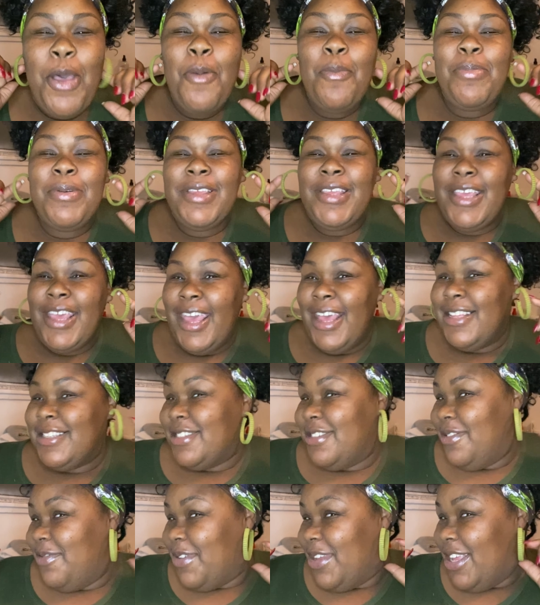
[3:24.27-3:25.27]
But yes,
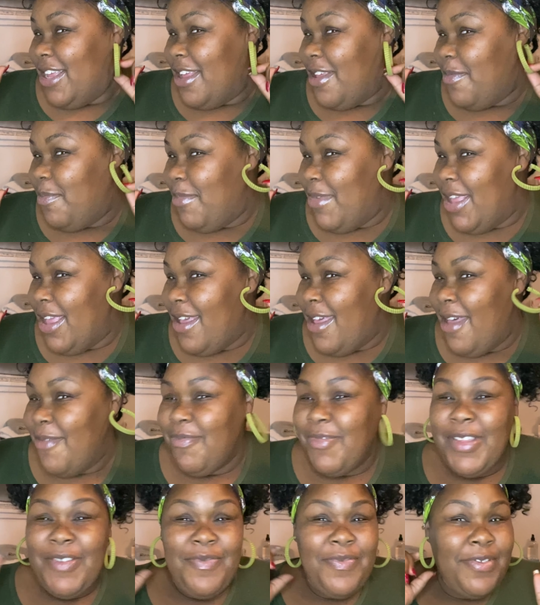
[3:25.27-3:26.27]
you can hit me up
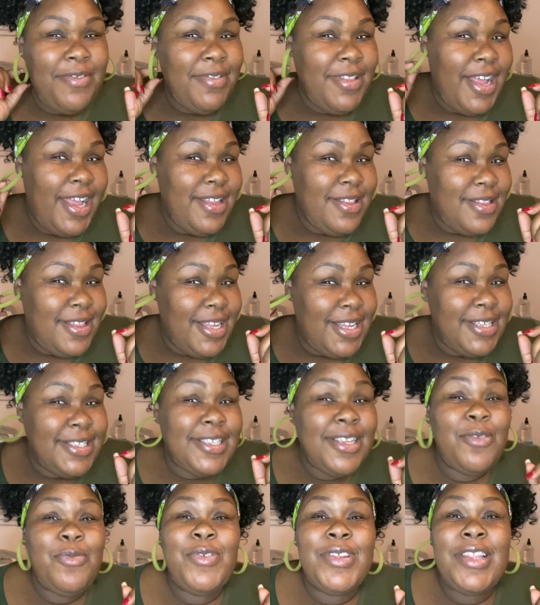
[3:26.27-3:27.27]
if you like these
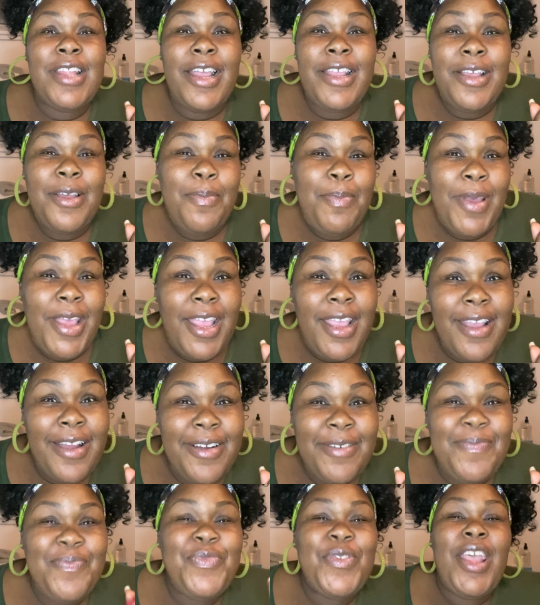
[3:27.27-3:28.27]
and would like a
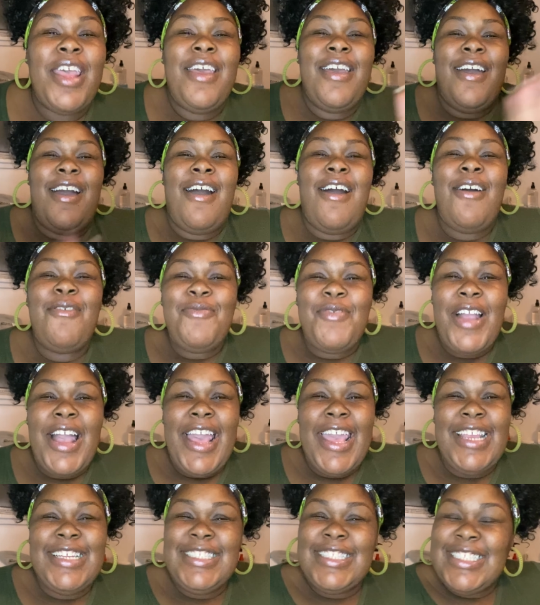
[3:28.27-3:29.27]
pair. All
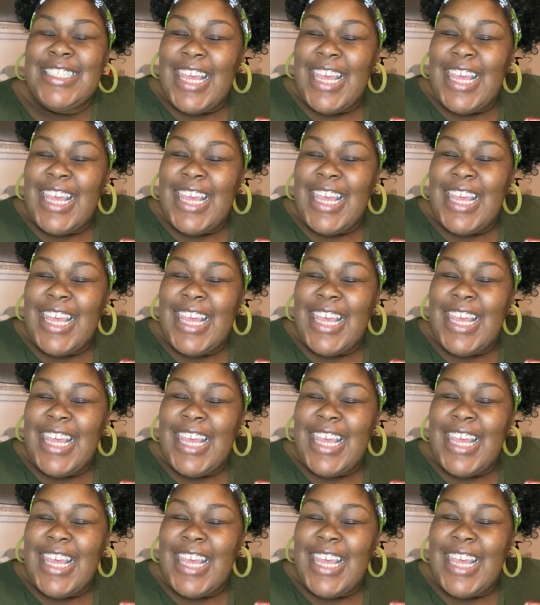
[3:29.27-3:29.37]
right.